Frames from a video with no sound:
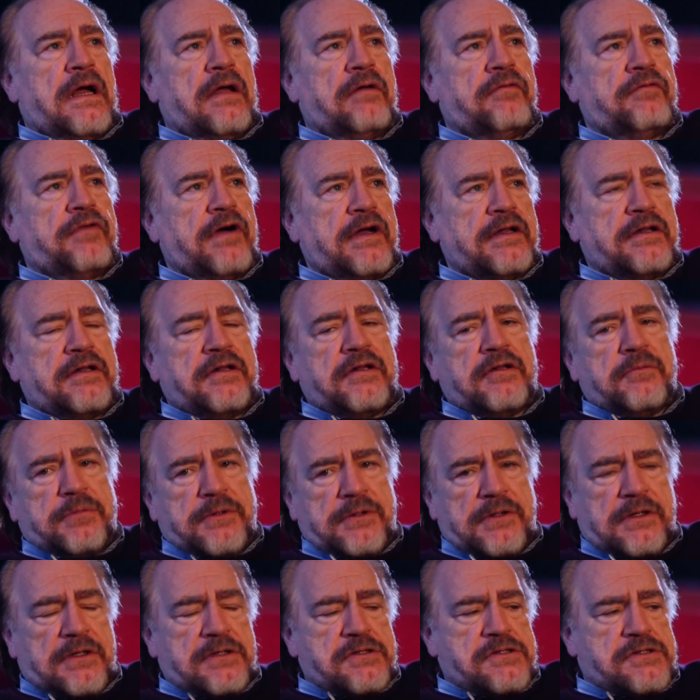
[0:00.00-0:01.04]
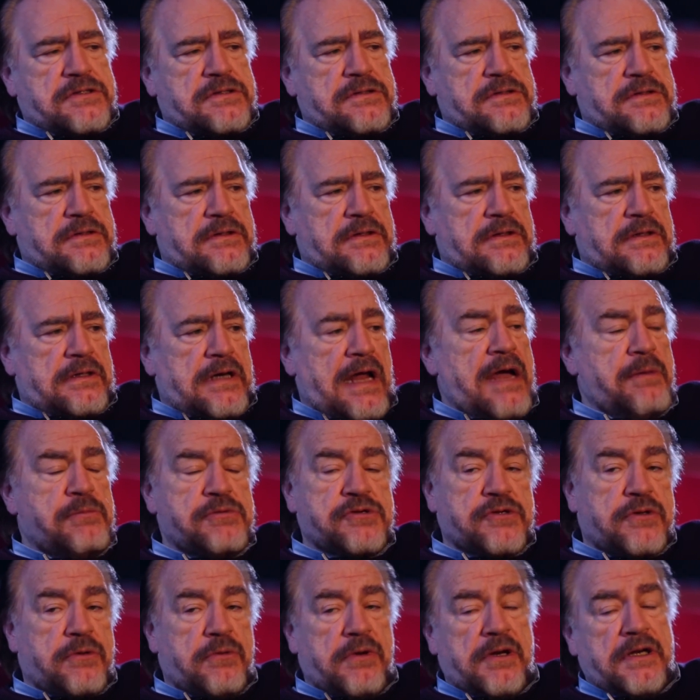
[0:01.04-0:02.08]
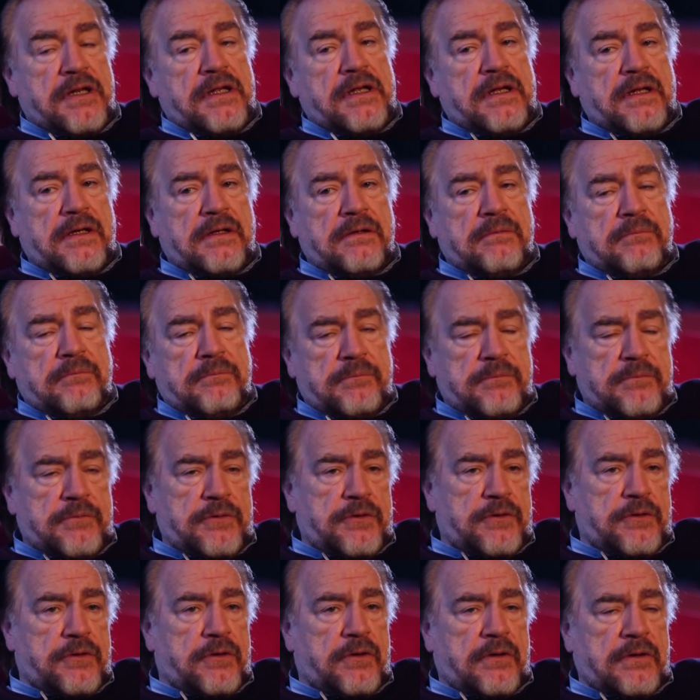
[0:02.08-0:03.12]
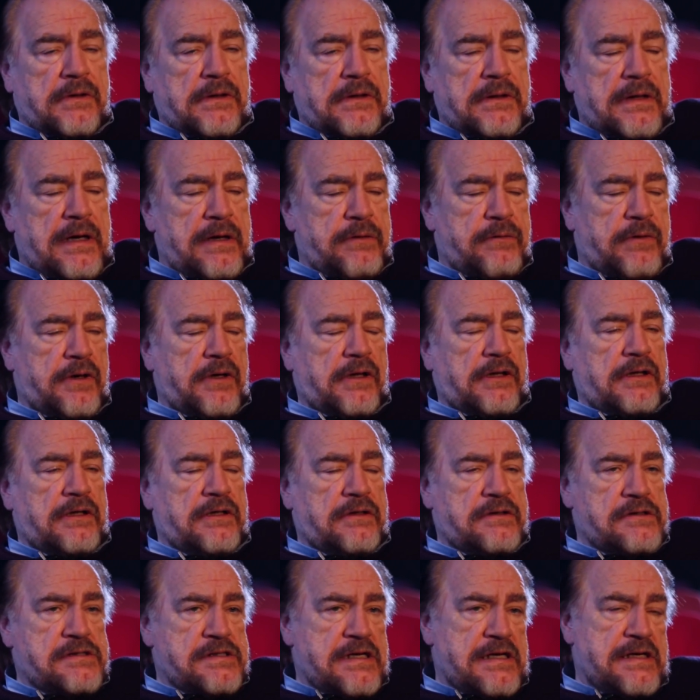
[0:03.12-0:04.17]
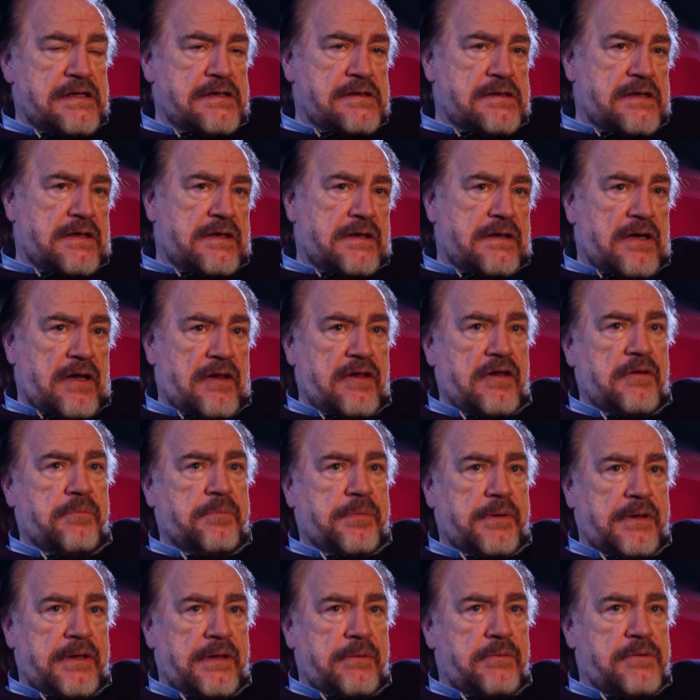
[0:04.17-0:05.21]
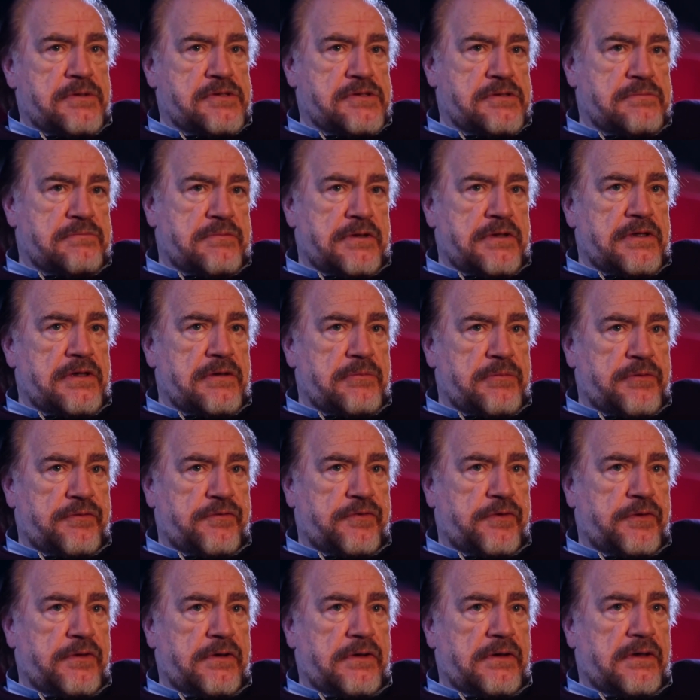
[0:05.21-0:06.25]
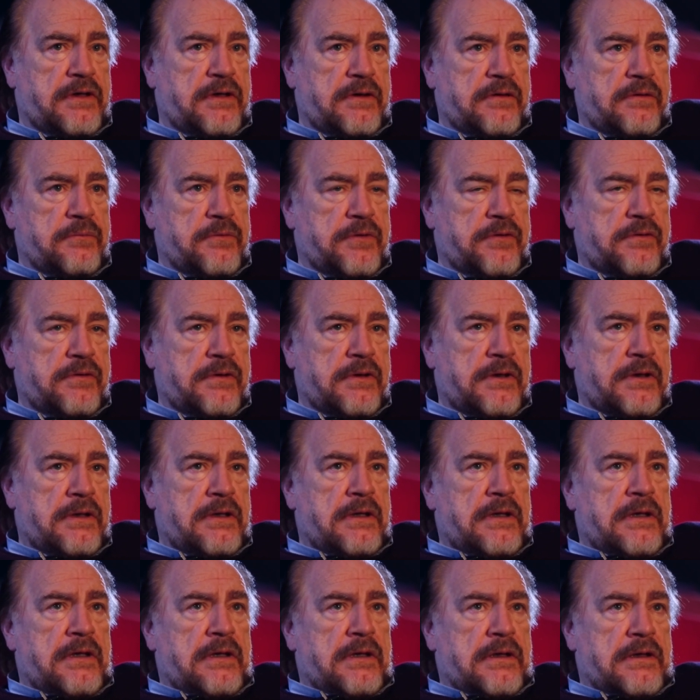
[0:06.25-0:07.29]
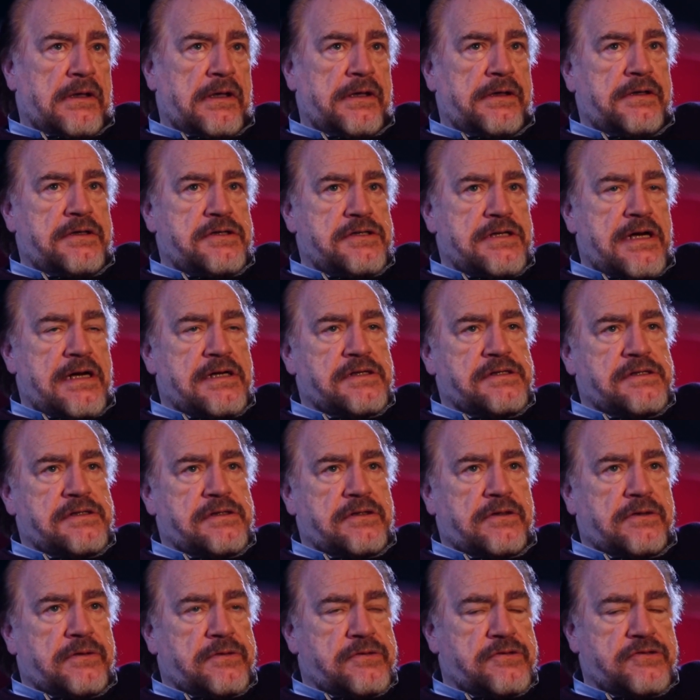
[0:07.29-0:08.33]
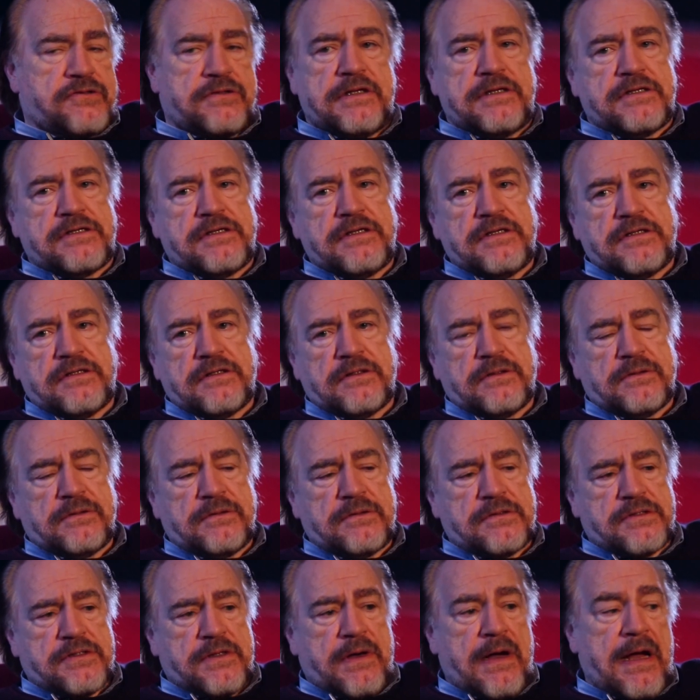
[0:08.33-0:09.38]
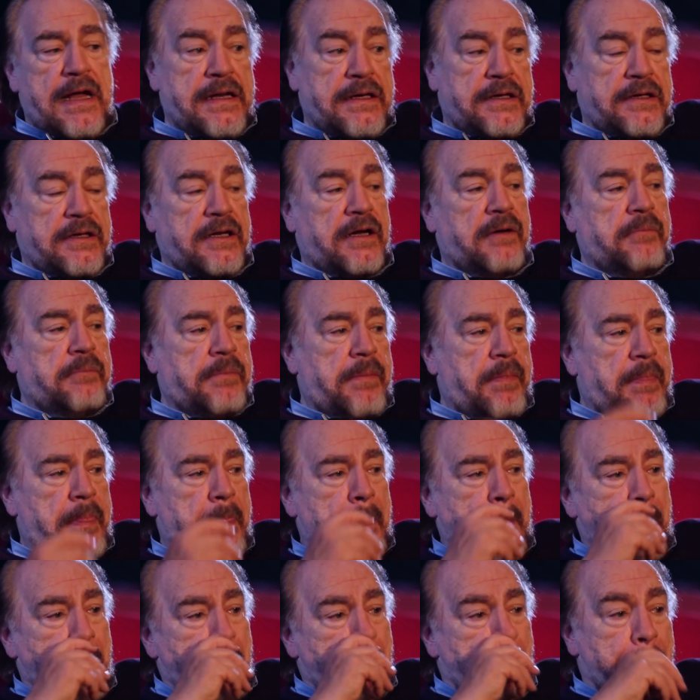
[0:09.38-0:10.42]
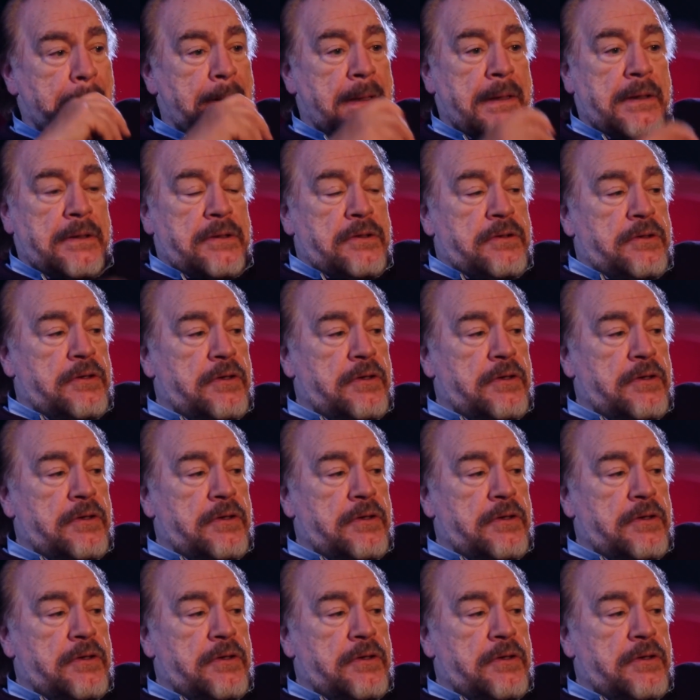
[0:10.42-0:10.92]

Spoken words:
invited the production. And I was already in New York, ironically, because I had done another play, which the year before in London with Glenda Jackson, called Strange Interludes. So I ended up being in